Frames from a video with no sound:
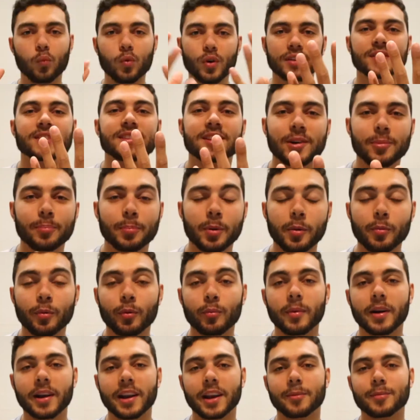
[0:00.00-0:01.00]
What's up, people?
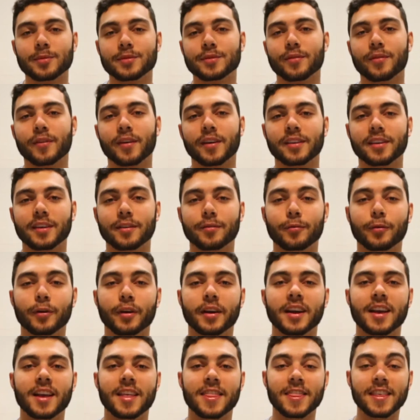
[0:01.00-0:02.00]
My name is Devontae
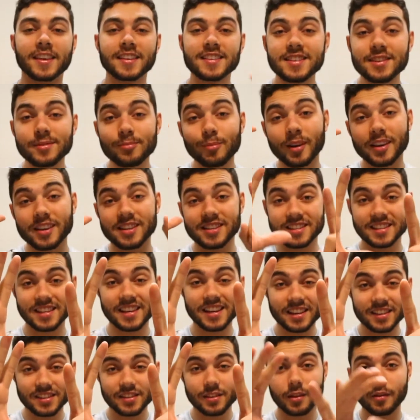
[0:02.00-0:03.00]
Friga, and this is my
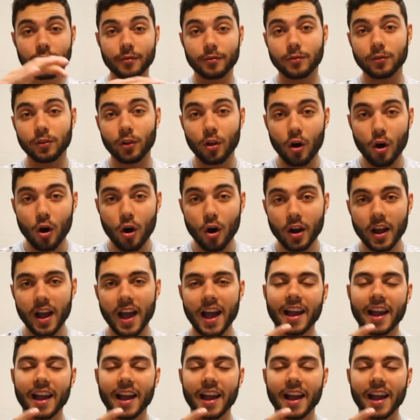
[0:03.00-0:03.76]
sixth vlog.